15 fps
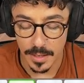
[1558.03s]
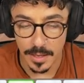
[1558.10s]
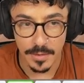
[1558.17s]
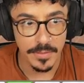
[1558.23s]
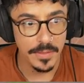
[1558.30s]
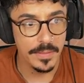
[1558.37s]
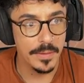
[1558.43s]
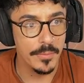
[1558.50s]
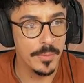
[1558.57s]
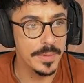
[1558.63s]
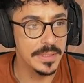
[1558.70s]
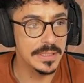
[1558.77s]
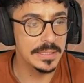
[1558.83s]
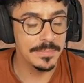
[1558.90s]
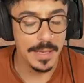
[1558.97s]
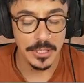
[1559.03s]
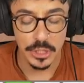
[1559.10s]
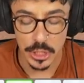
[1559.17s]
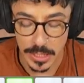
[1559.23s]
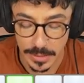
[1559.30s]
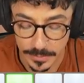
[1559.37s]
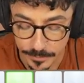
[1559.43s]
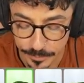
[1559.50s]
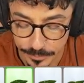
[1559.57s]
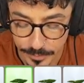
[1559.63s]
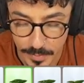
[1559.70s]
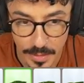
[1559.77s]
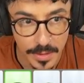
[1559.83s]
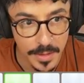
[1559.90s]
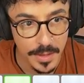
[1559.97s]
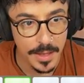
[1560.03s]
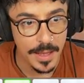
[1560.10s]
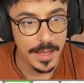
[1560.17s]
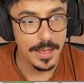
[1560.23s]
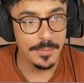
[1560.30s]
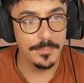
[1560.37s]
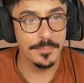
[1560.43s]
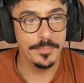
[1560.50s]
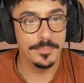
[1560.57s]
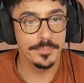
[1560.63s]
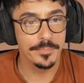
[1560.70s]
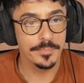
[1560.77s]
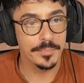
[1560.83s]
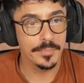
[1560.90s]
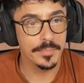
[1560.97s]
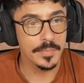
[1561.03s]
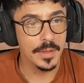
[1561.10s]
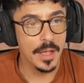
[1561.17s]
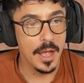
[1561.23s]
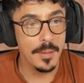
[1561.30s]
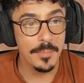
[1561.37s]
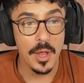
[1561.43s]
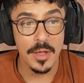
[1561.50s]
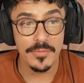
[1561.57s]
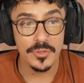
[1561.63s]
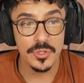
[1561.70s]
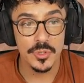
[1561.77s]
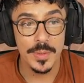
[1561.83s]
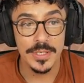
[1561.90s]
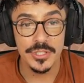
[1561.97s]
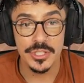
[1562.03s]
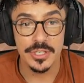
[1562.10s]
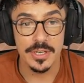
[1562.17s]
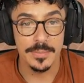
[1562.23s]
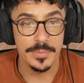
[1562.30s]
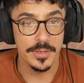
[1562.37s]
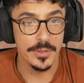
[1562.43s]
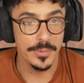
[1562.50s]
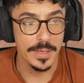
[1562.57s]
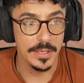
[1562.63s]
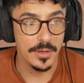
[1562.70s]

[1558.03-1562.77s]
I think they would be smashing. Um, I'm live on Twitch tonight, by the way,